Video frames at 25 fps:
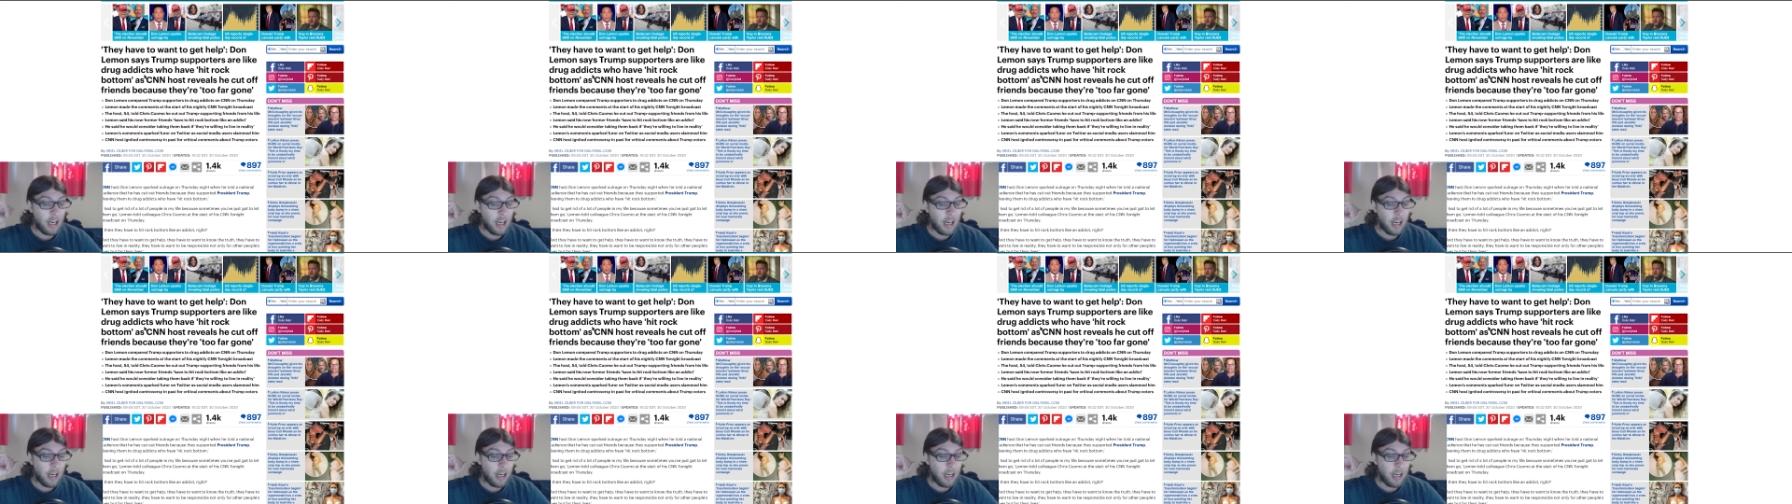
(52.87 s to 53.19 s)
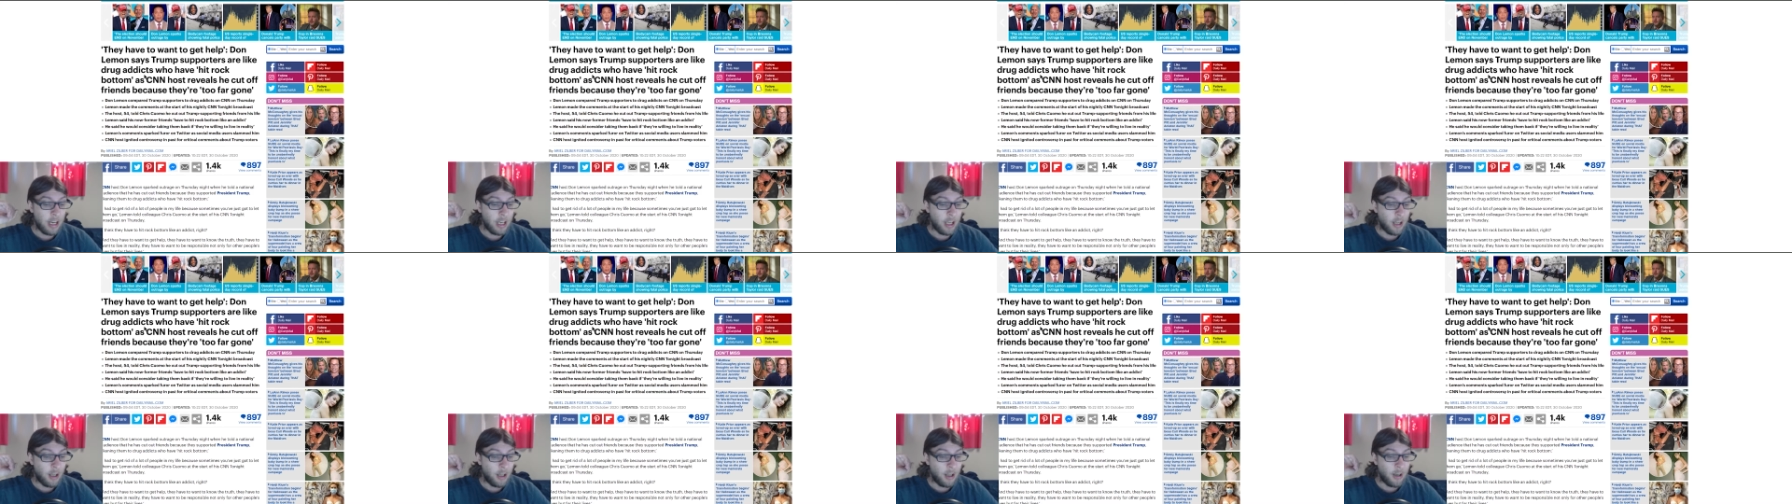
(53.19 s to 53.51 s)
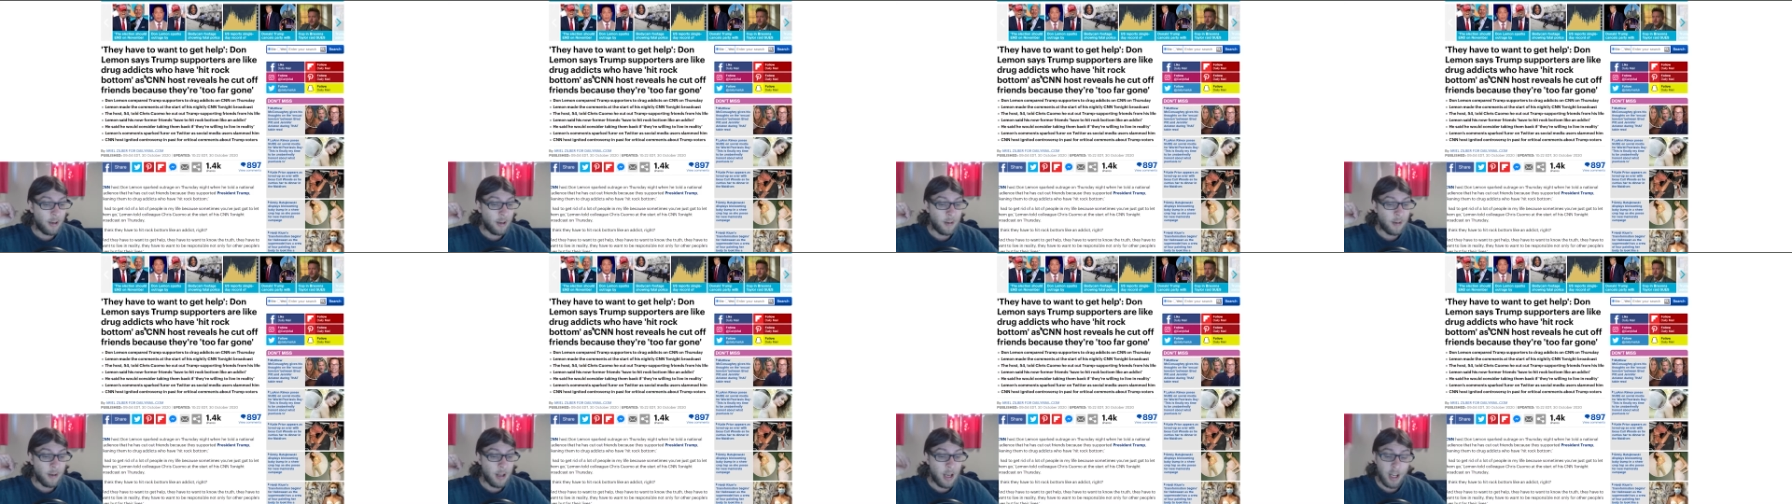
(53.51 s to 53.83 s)

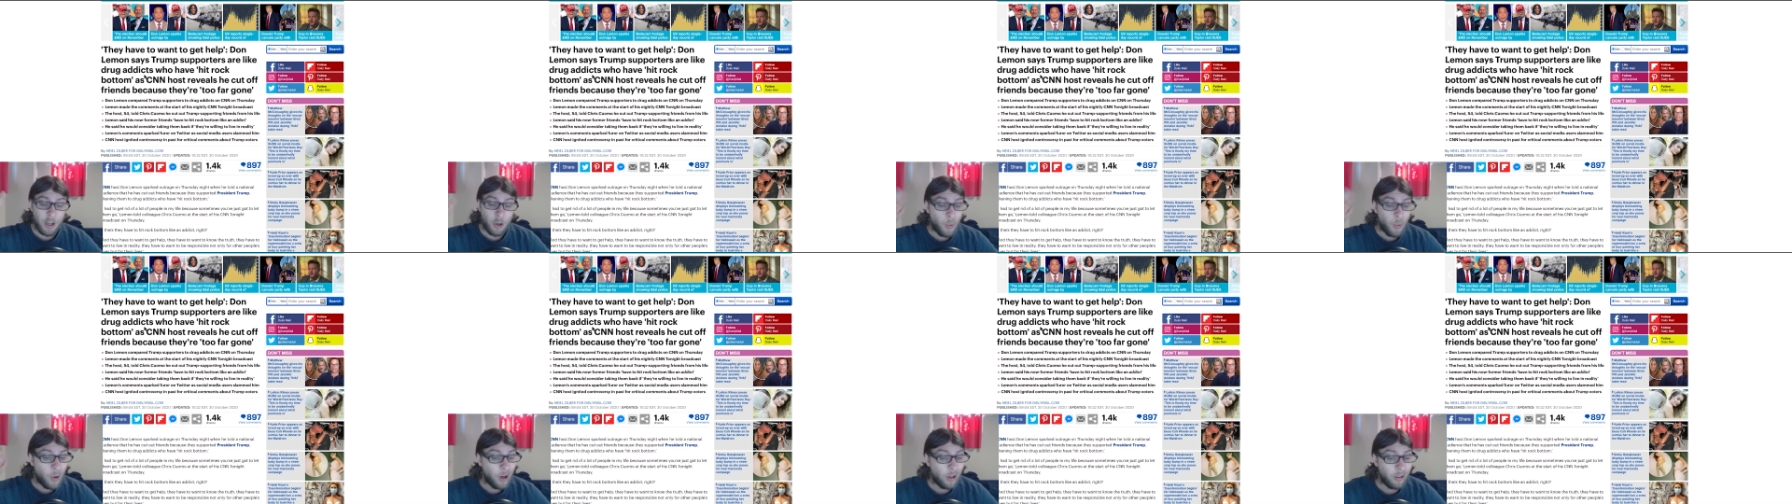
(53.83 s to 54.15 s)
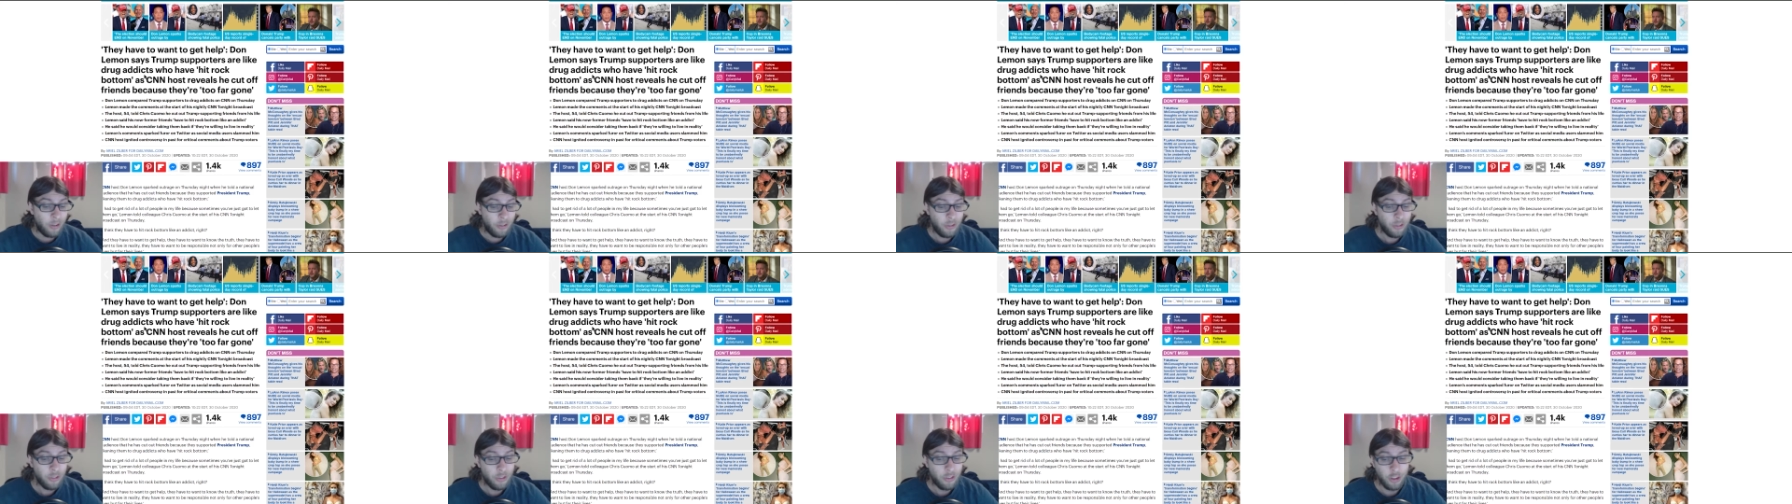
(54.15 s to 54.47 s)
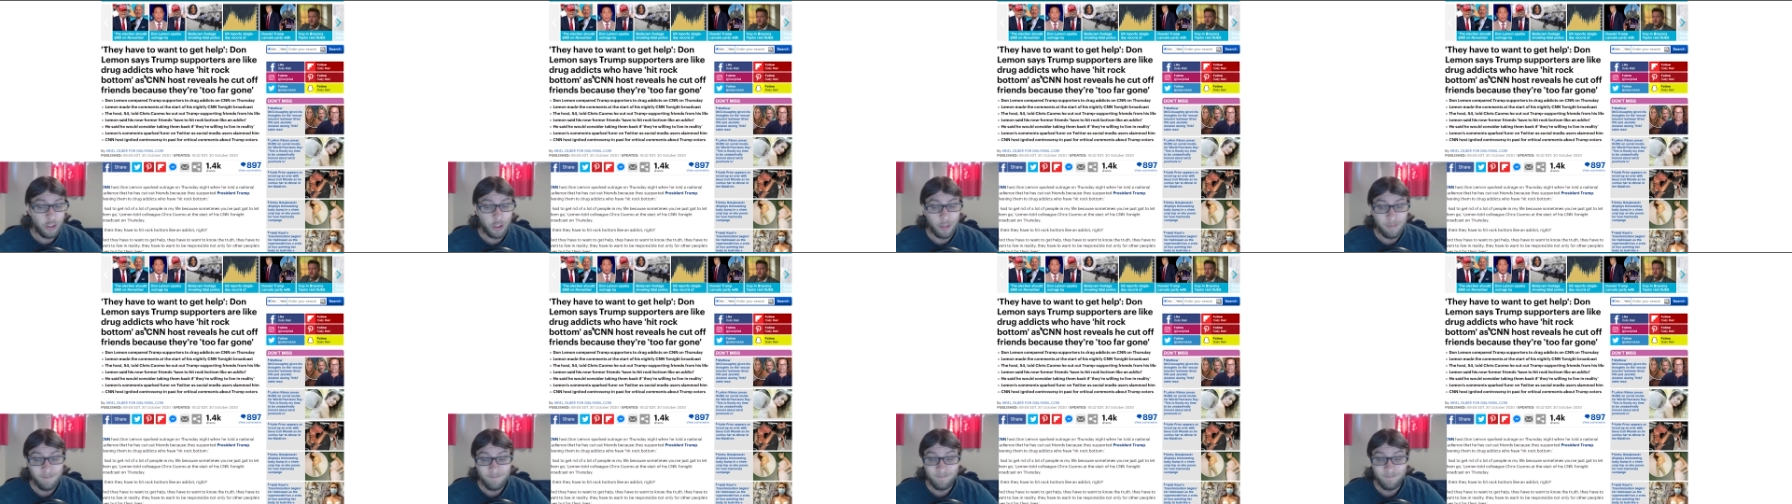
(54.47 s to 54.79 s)
and I don't want to listen
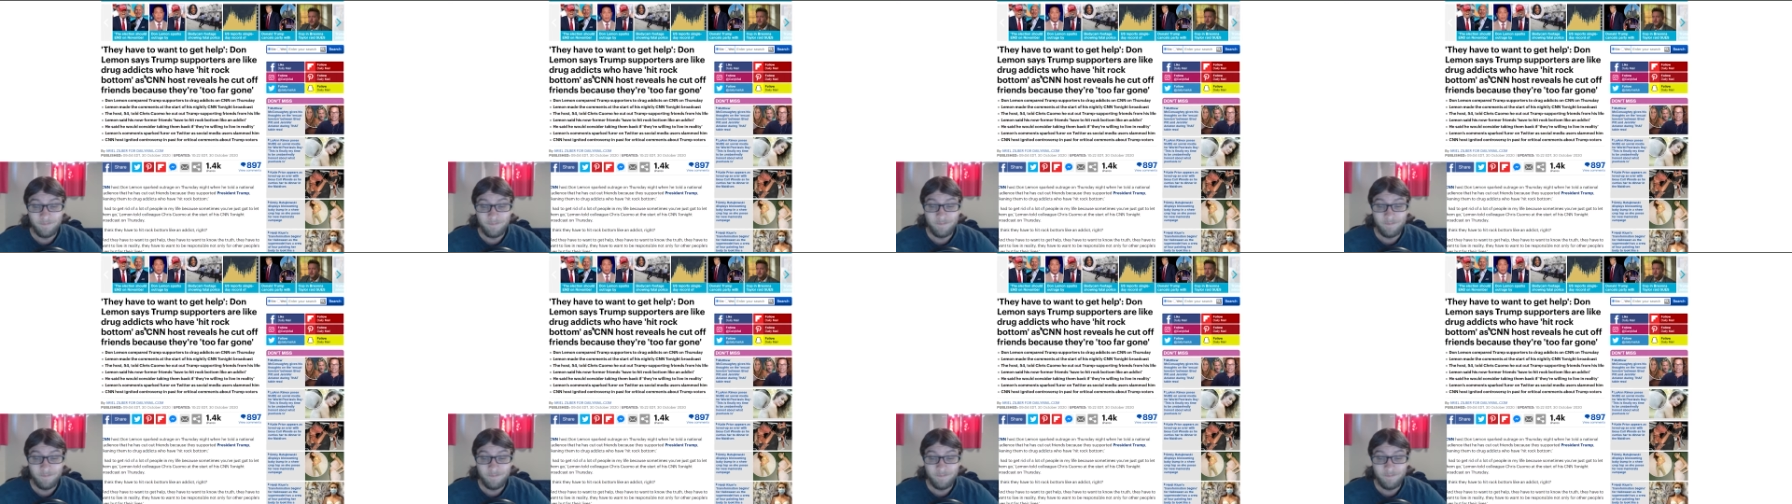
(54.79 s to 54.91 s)
to you.